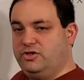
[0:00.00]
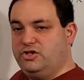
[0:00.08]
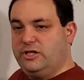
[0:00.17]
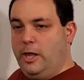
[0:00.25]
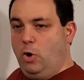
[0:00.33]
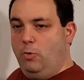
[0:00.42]

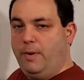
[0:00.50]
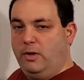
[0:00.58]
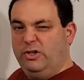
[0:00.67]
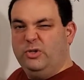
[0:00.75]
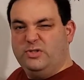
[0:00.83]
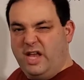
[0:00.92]
slope, I'll
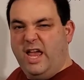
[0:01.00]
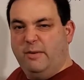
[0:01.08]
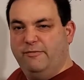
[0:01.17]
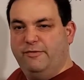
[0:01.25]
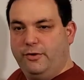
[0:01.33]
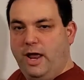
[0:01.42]
use
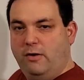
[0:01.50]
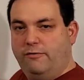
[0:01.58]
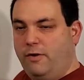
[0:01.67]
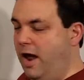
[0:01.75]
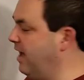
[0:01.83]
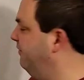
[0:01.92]
m for now
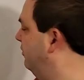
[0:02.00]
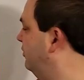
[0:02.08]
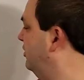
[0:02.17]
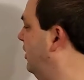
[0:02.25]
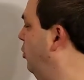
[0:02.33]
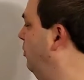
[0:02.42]
for average
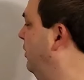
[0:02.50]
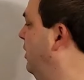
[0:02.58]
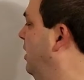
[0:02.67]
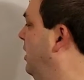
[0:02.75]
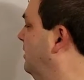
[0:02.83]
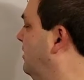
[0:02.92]
slope,
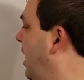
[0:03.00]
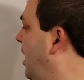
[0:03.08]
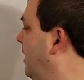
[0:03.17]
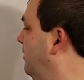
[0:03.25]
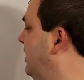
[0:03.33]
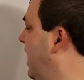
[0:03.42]

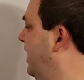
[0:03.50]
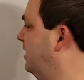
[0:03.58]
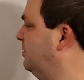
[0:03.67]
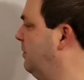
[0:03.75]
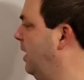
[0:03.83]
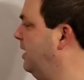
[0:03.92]
times
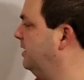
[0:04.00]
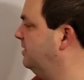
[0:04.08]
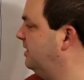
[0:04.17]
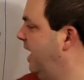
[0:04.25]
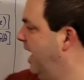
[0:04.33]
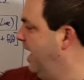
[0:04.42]
x
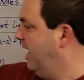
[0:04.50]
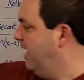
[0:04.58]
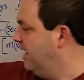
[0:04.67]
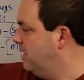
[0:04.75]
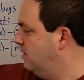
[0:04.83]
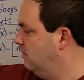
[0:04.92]
minus
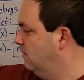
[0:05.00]
a